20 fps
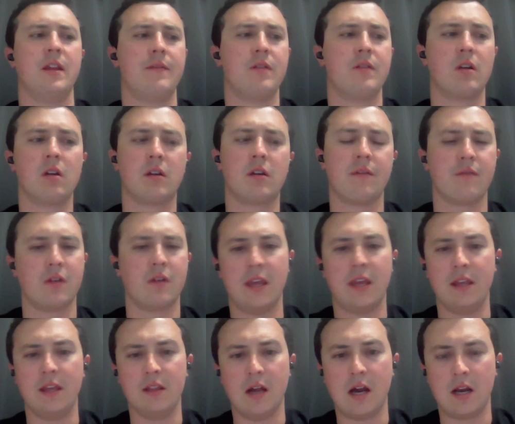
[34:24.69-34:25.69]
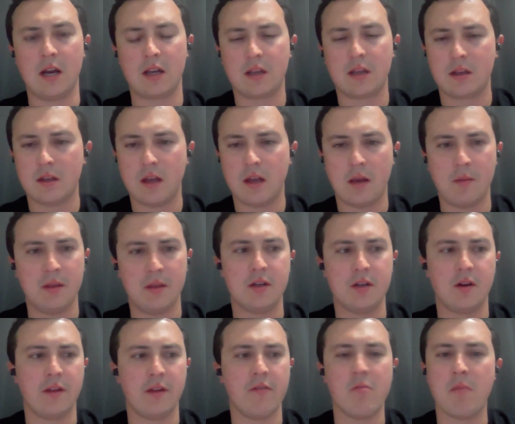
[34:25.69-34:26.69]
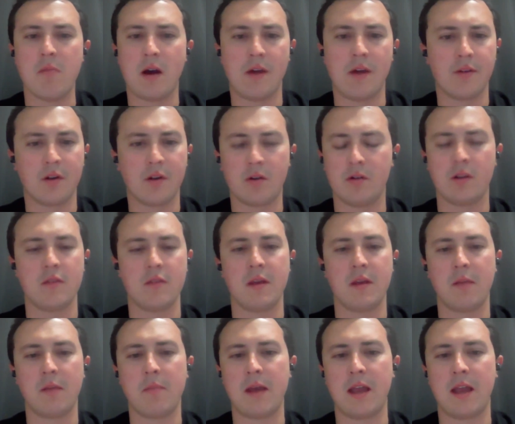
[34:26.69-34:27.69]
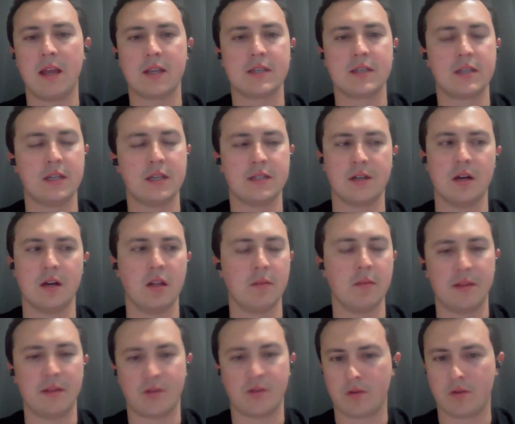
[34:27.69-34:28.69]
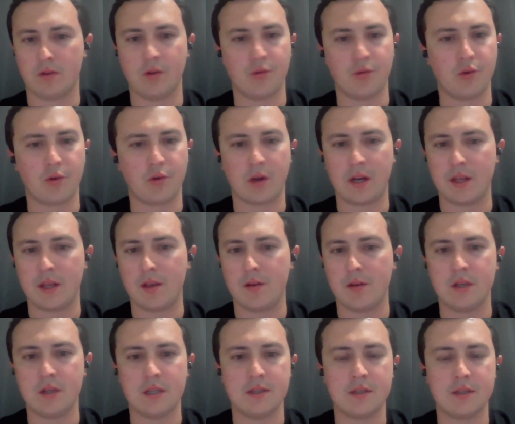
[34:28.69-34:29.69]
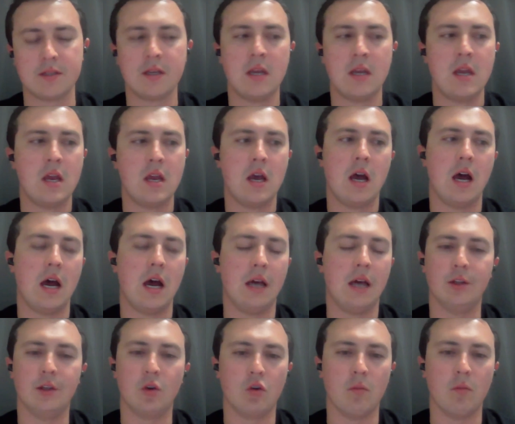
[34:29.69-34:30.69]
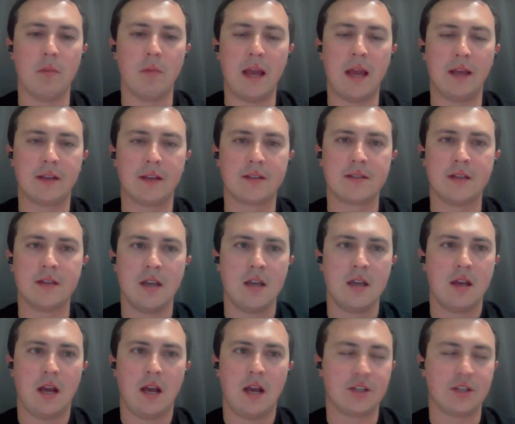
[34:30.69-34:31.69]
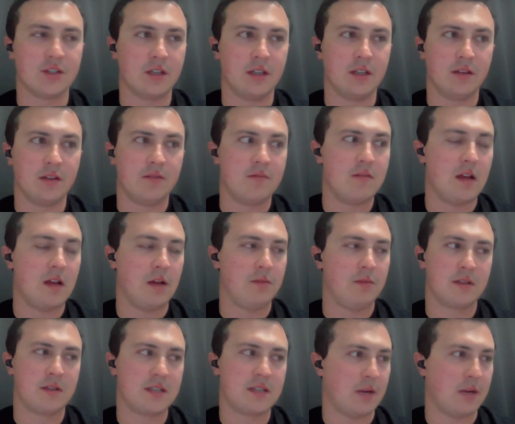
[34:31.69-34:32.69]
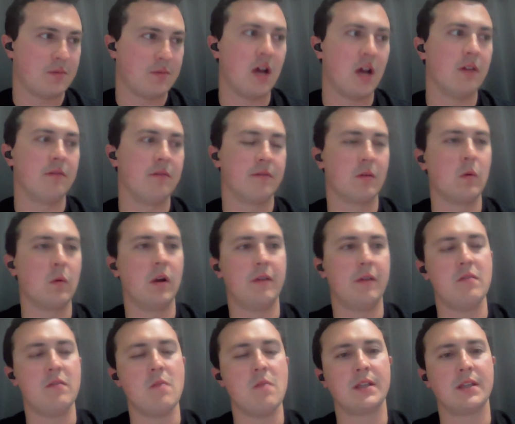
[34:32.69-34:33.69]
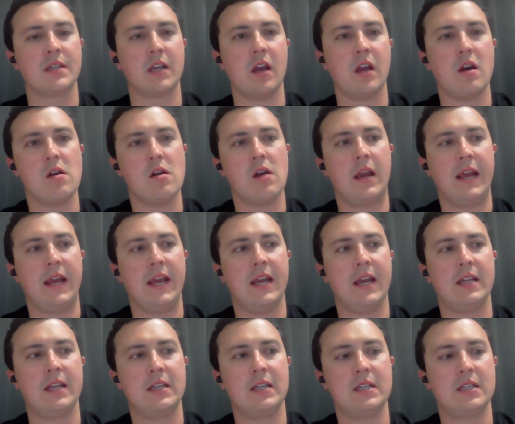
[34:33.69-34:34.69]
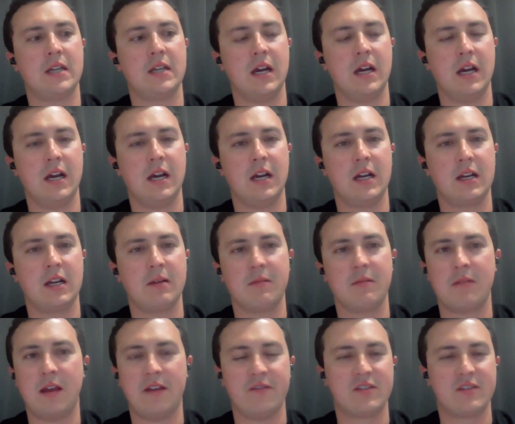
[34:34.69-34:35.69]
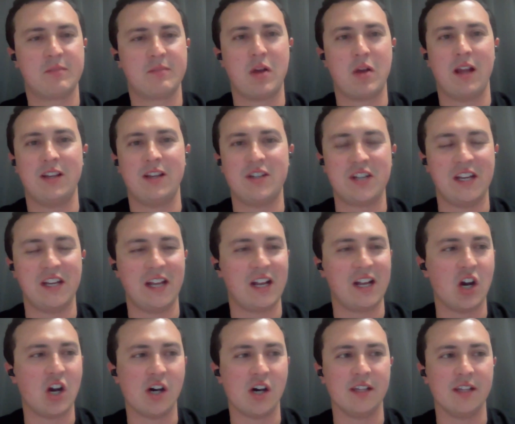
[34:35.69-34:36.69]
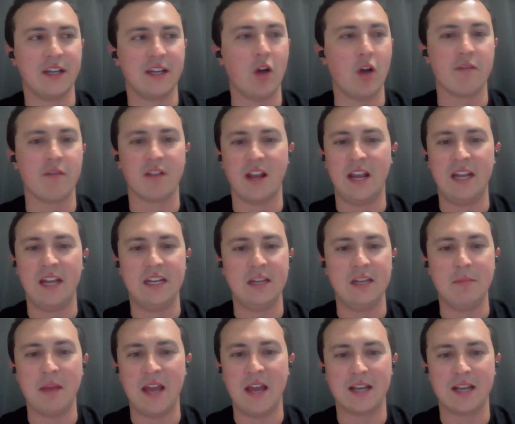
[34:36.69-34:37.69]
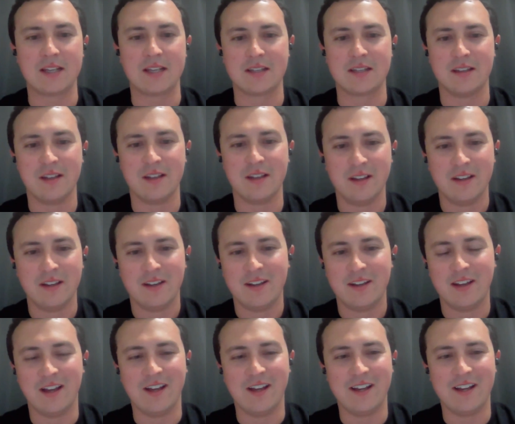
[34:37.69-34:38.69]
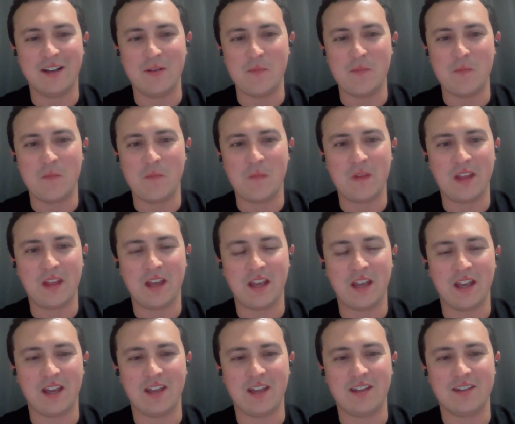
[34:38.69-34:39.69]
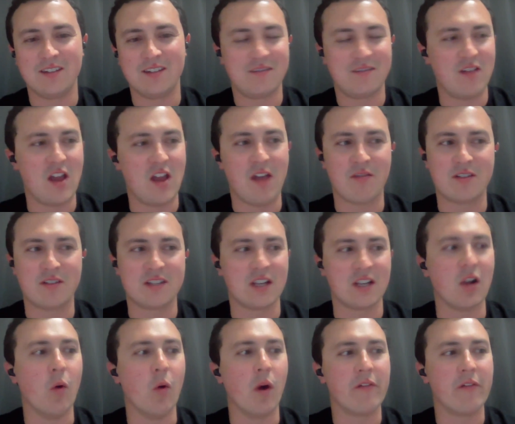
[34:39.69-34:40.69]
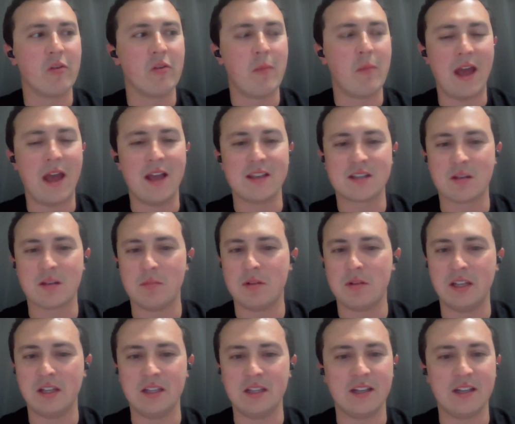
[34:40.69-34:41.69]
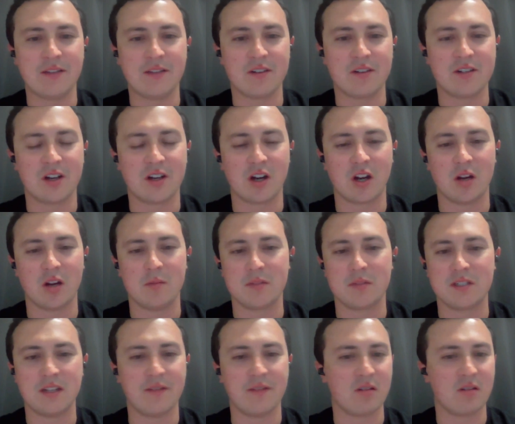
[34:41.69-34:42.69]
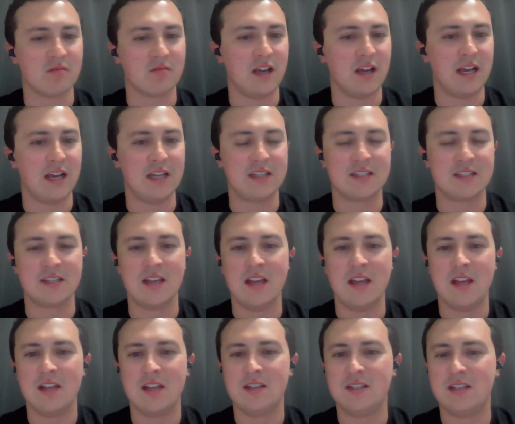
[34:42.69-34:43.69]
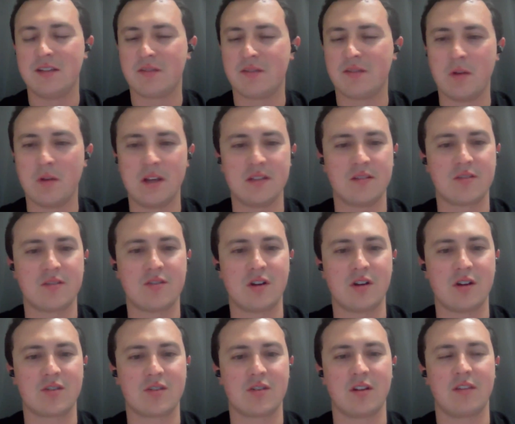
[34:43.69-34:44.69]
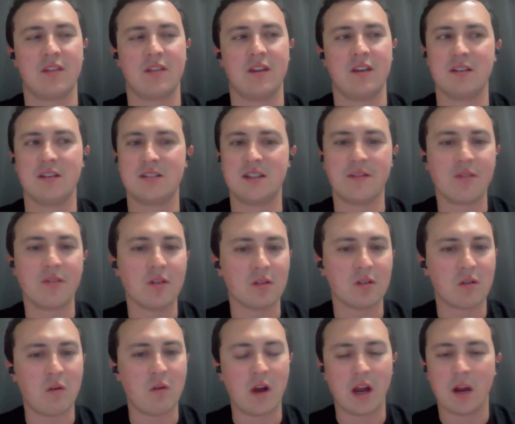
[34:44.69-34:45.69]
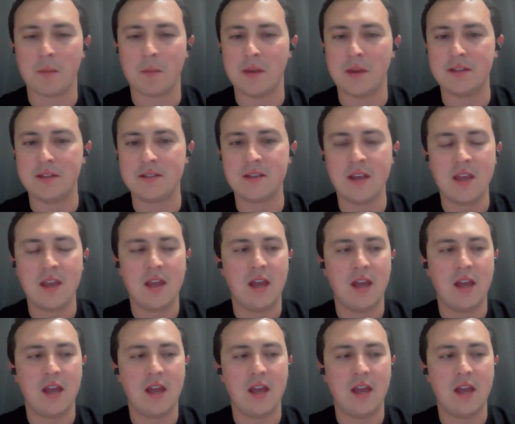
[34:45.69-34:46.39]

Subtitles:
If you're looking for a HELOC, I mean, don't even bother going to the big banks. It's all about the local credit unions, local banks. Actually, I said I was hunting for one a few months ago, and I have a spreadsheet. I called like over 80 banks, and every single one of them has completely different terms, different rates, different ways of structuring things, different requirements.